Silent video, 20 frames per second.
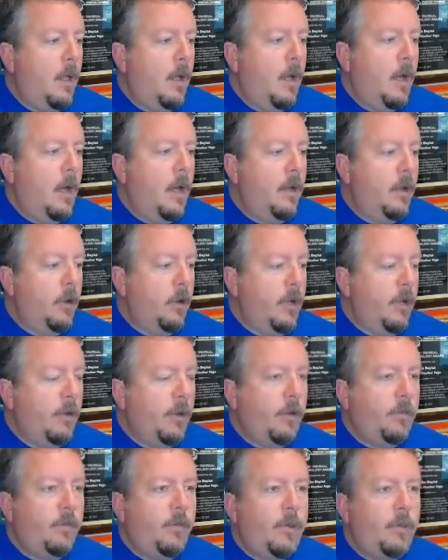Another
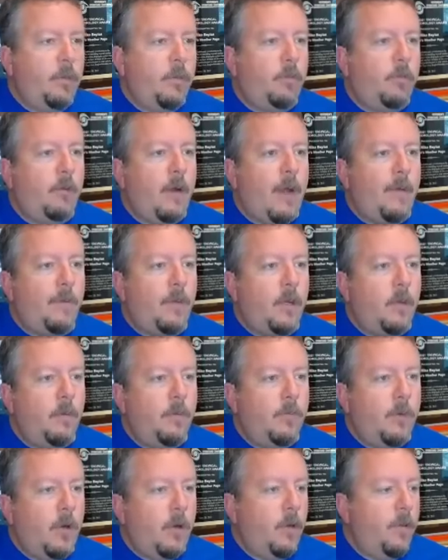interesting thing with this graphic here
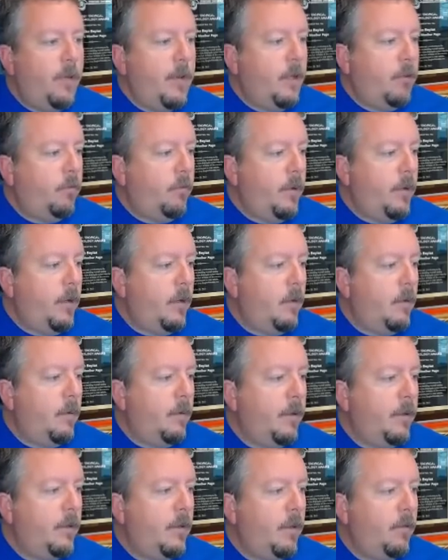before I go to the next one here.
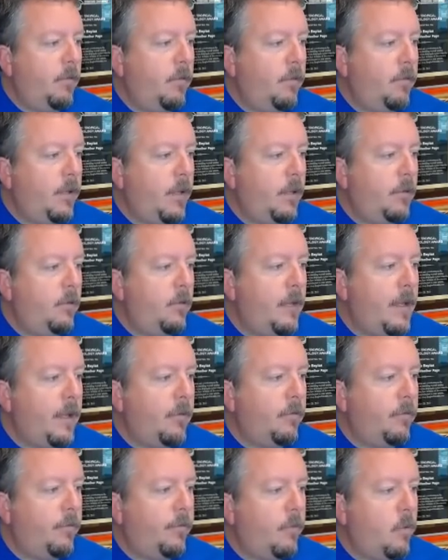But this is
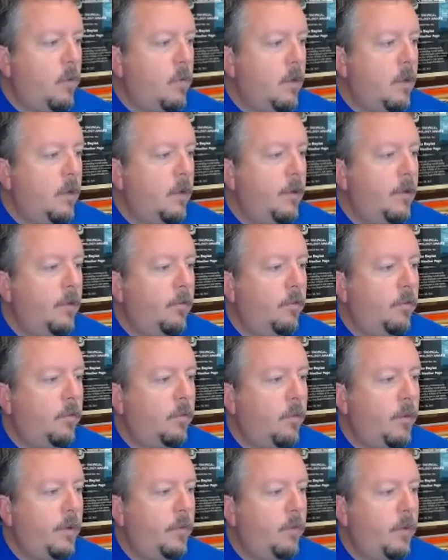2004. This is
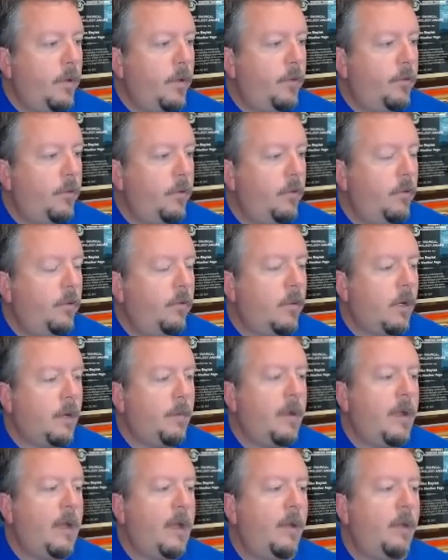2022. Talk
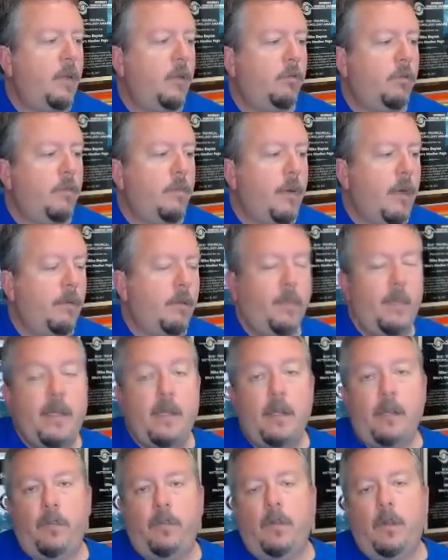about how history might
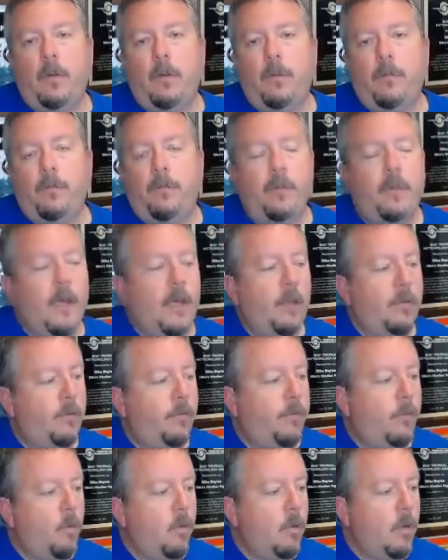repeat itself.
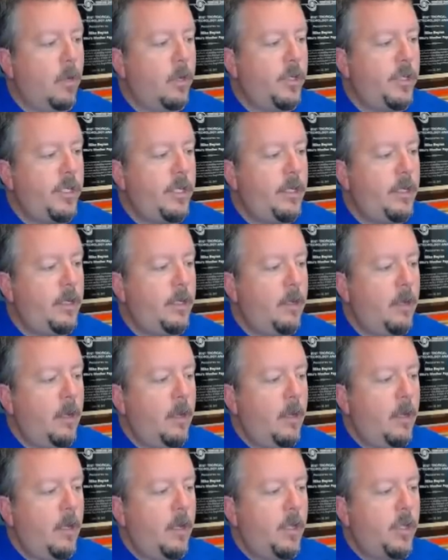2004, Gene
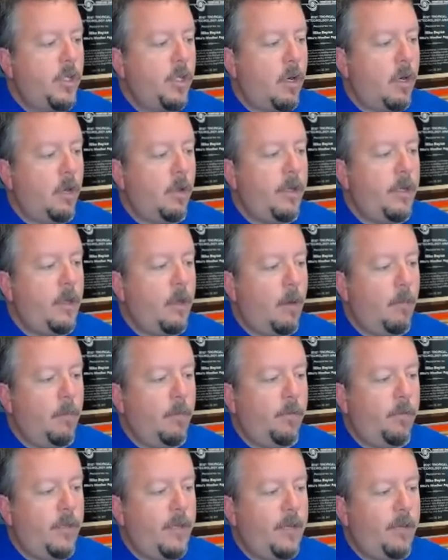and Charlie,
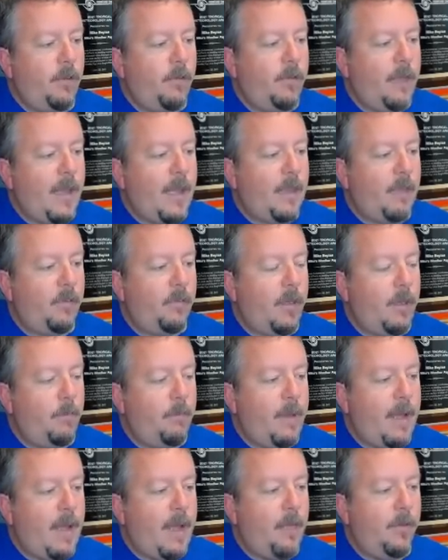almost the exact
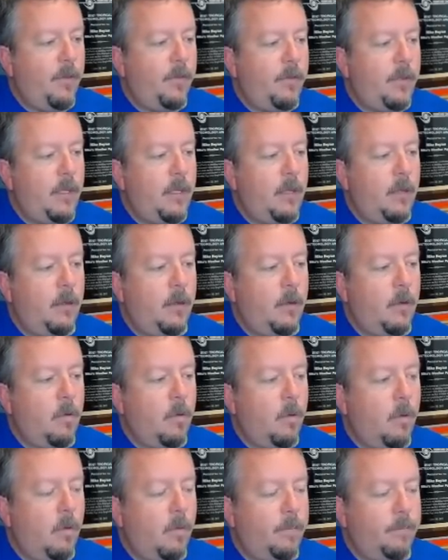same path as Ian and
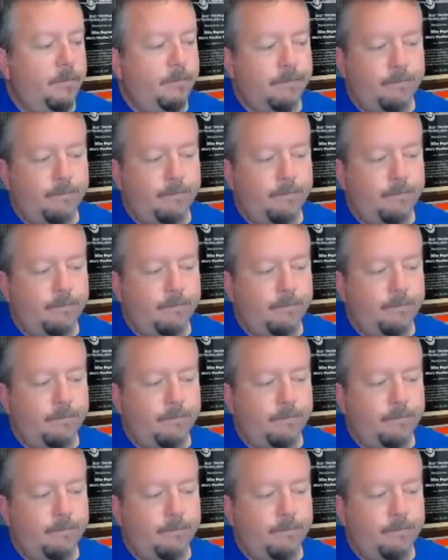Nicole.